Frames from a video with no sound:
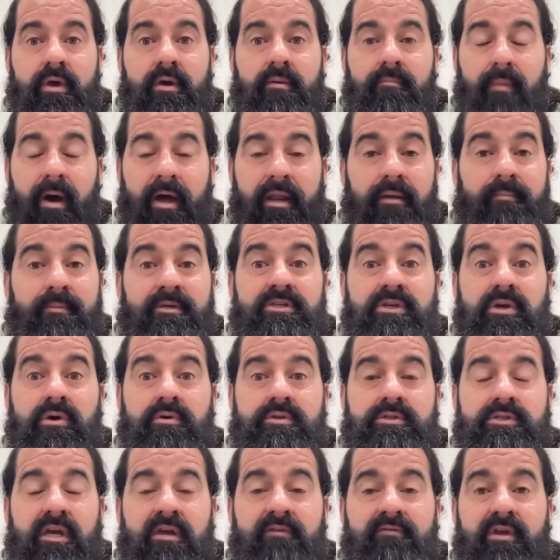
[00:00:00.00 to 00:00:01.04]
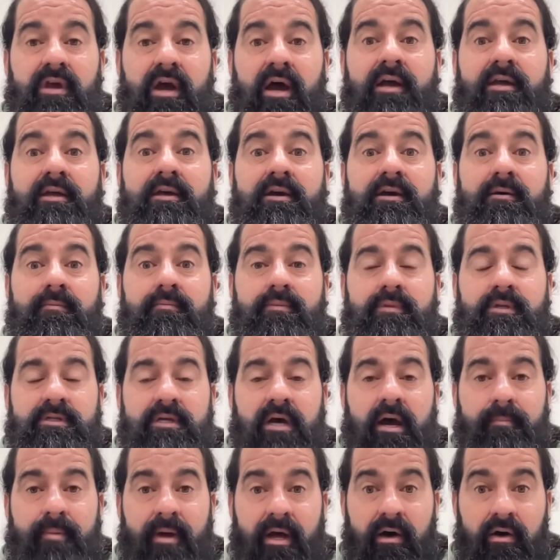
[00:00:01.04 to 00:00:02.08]
My name is Coach J V. I am the
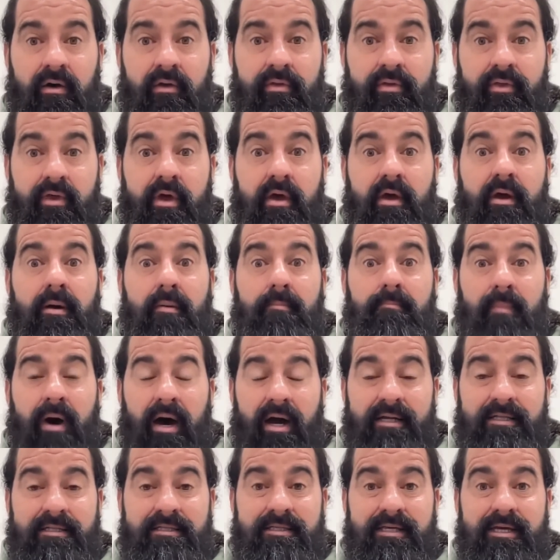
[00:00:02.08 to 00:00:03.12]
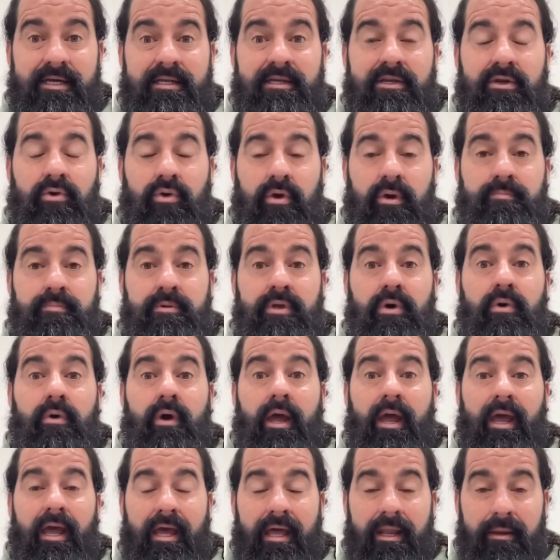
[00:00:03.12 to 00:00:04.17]
top health, mindset, crypto,
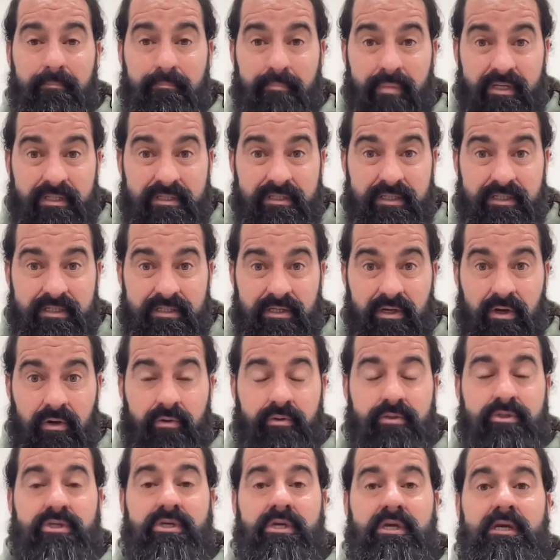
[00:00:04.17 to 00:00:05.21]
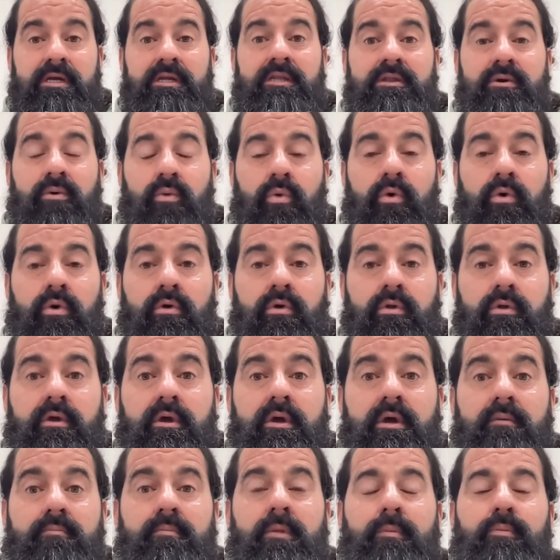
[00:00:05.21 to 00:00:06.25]
and business coach in the world.
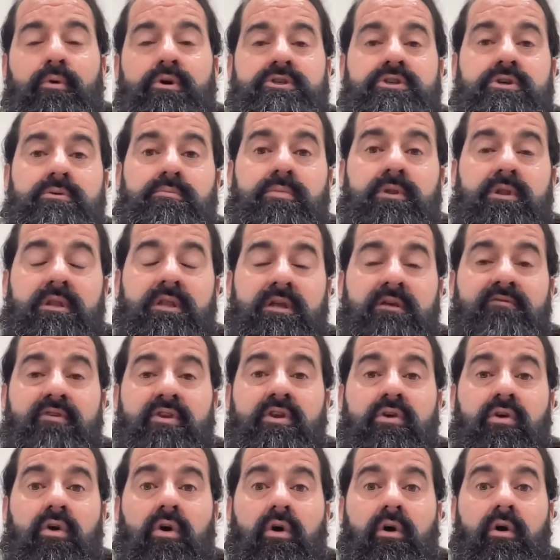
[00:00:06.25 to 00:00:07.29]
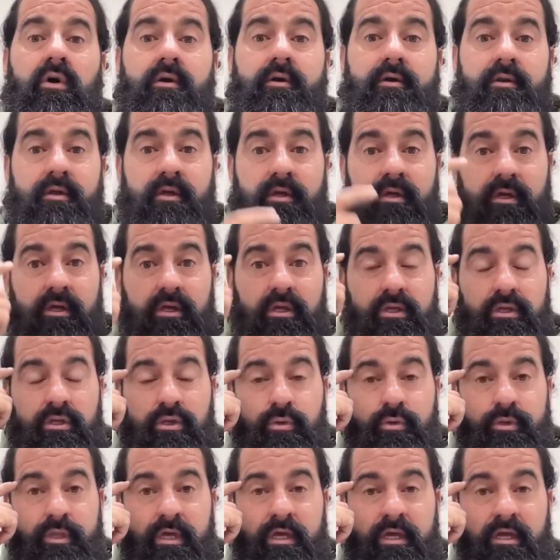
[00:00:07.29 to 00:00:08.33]
Remember, what you believe in your heart,
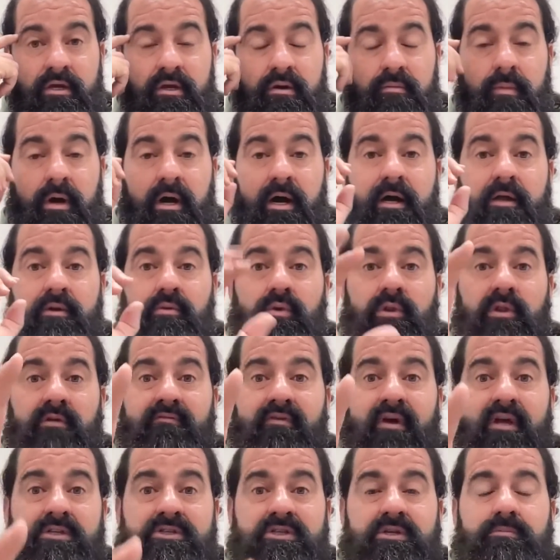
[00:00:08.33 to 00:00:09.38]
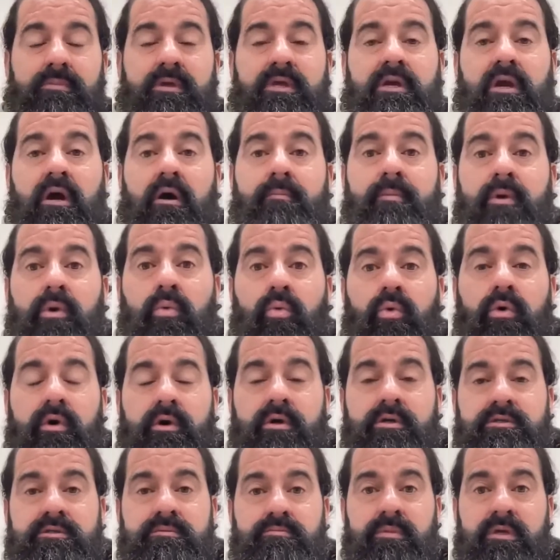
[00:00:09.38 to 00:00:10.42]
you think in your mind, will eventually become your
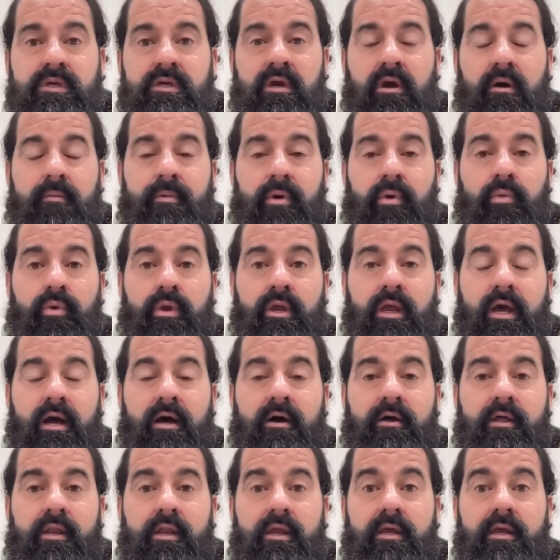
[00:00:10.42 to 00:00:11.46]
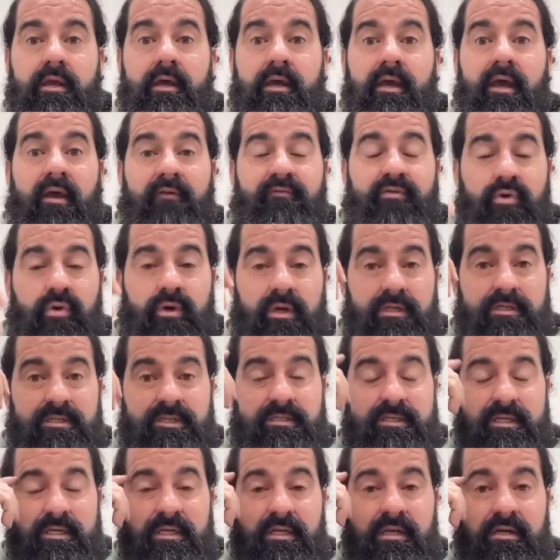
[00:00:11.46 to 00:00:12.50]
words and become your reality. If you can
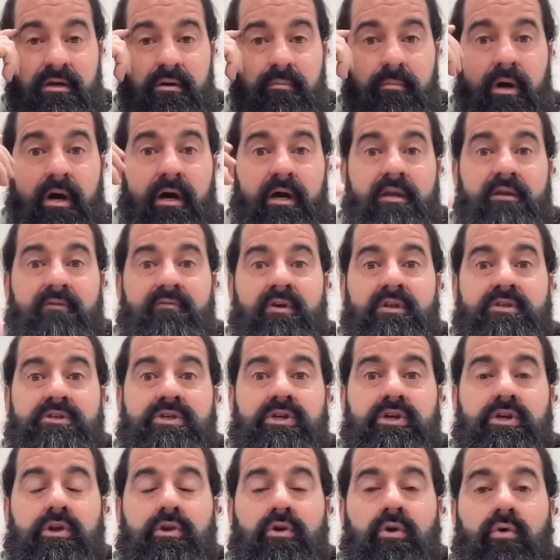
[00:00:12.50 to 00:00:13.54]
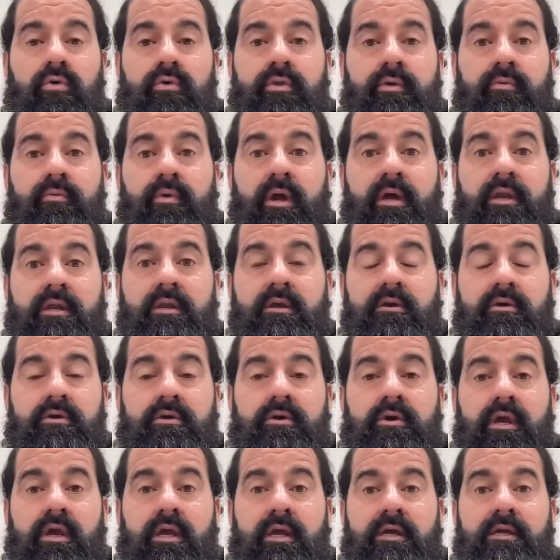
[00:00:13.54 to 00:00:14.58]
see it in your mind, eventually you can hold it right here in
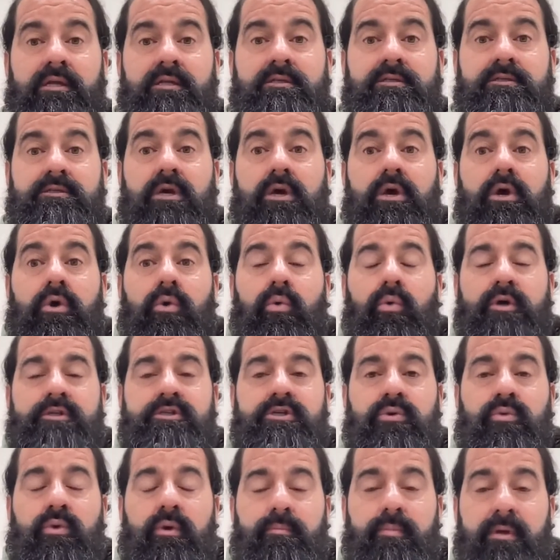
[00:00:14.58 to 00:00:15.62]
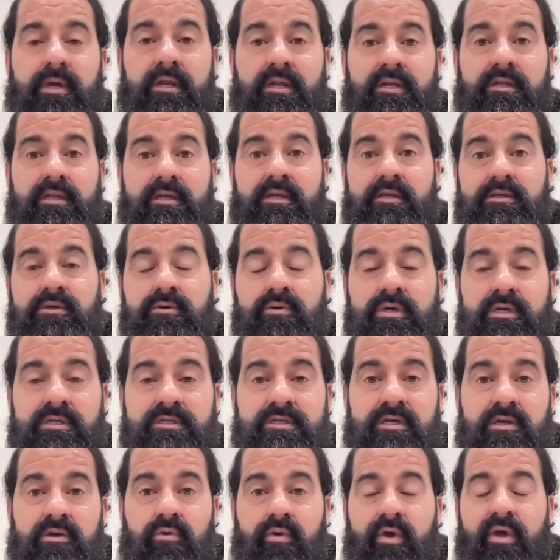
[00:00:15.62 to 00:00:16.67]
your hands. What you repeatedly do gets
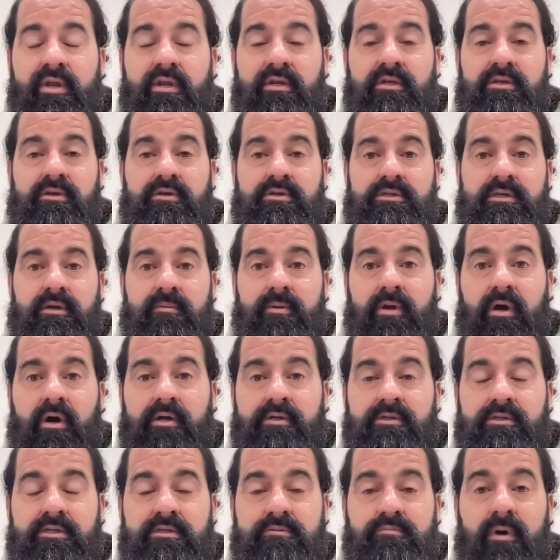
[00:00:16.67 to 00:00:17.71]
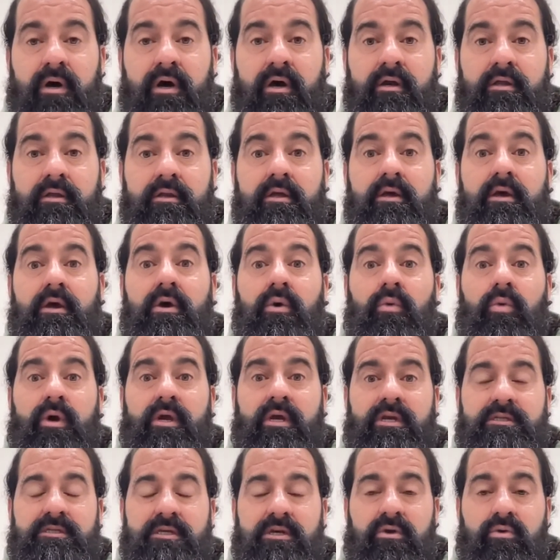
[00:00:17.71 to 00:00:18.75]
ingrained in your subconscious mind. What
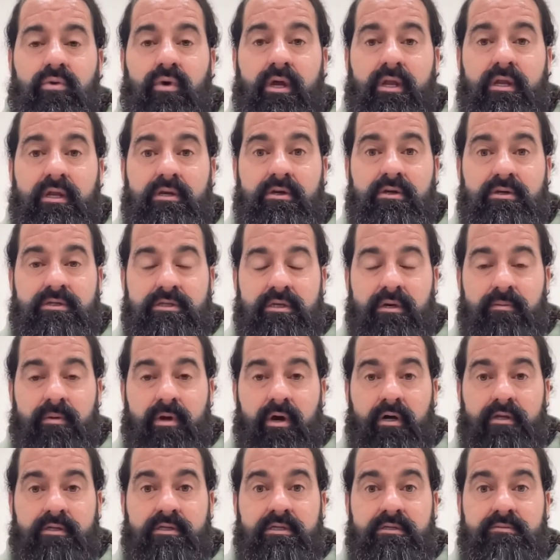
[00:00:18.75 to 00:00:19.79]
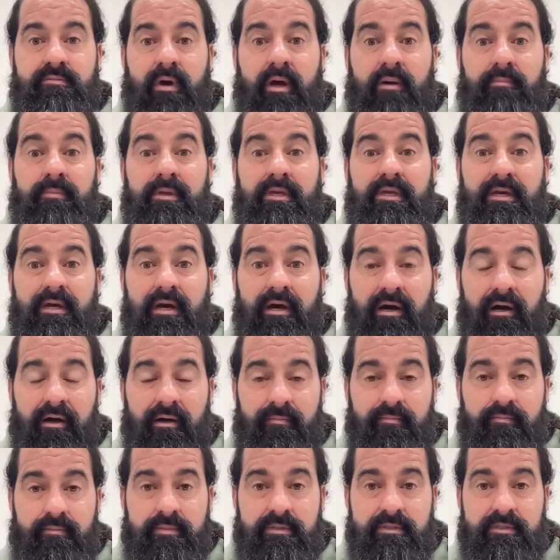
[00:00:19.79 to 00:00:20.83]
gets ingrained in your subconscious mind
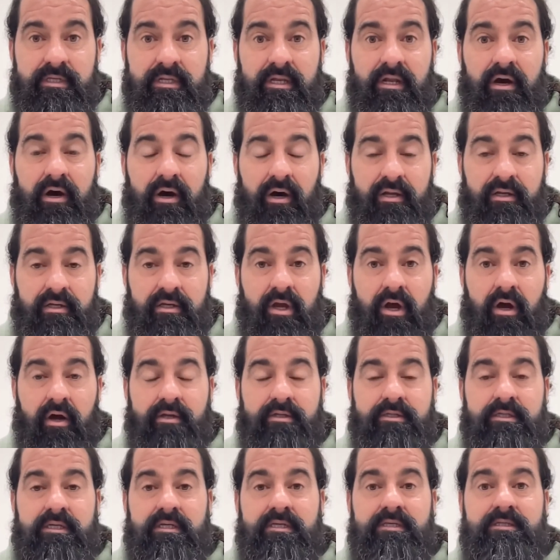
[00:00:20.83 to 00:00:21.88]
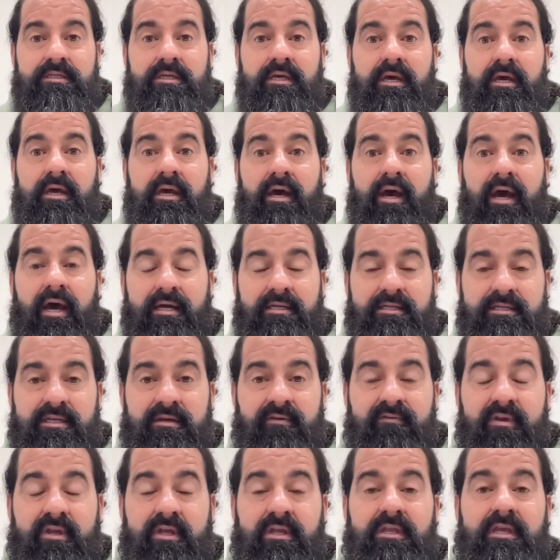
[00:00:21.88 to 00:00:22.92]
becomes an unconscious
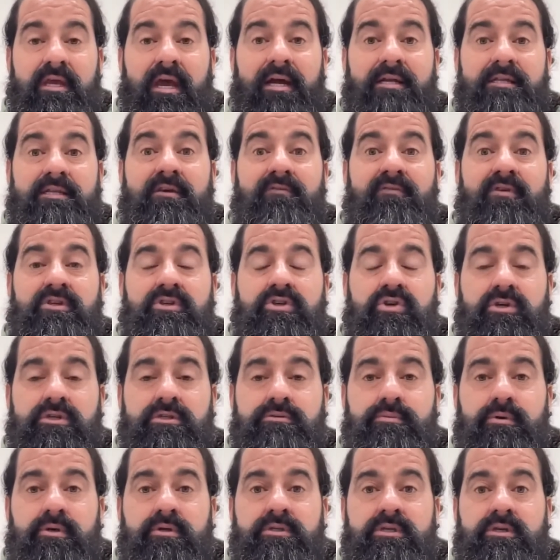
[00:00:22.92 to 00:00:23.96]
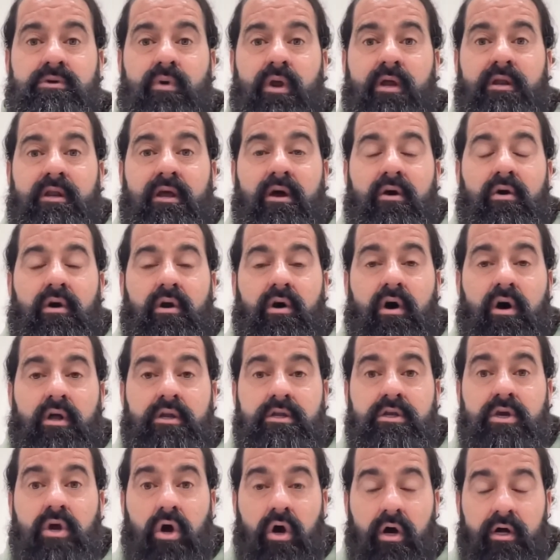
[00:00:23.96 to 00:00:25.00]
activity. And the activities you're experiencing right now are
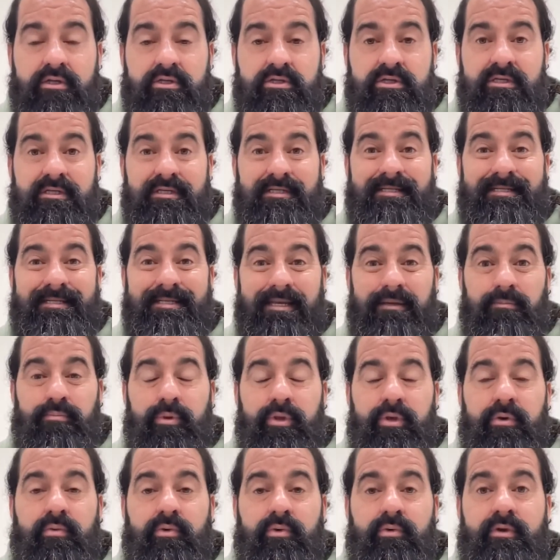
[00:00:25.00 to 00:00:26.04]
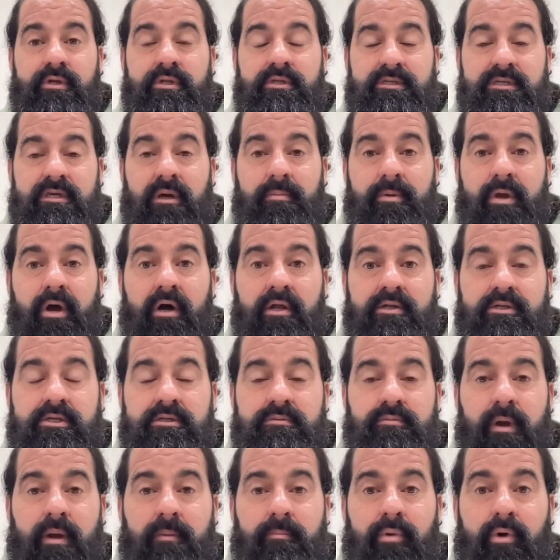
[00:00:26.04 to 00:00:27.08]
unconscious, deeply rooted
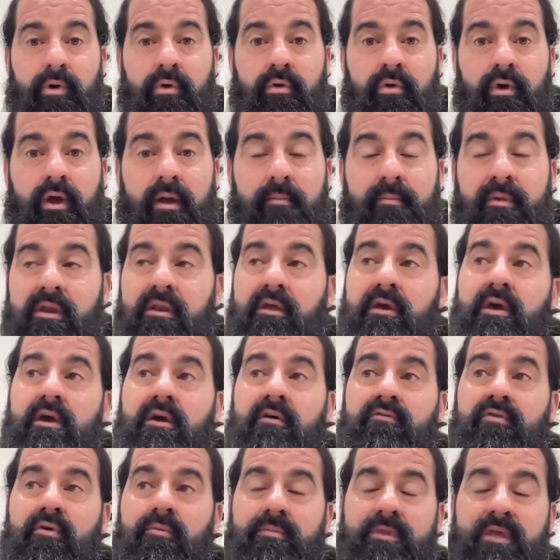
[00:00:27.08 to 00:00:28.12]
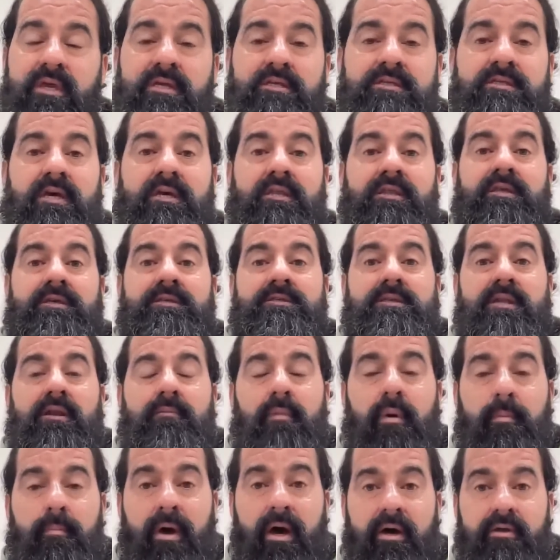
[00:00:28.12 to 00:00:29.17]
subconscious mind programming from things like this that
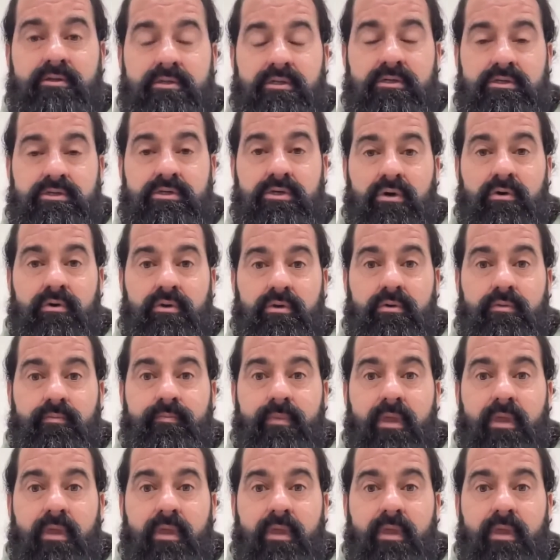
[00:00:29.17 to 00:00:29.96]
I'm about to show you.